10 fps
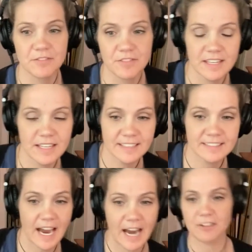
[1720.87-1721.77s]
the
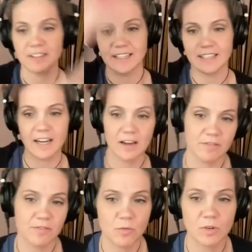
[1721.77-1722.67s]
entirety of
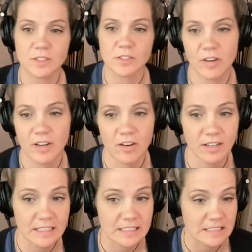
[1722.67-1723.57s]
what's going on
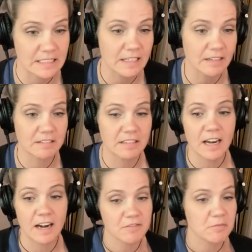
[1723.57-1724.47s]
is
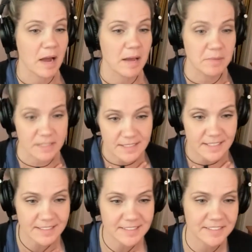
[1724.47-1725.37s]
none of my
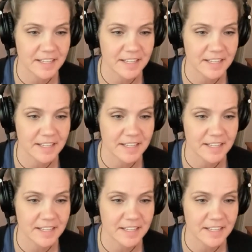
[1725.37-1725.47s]
business.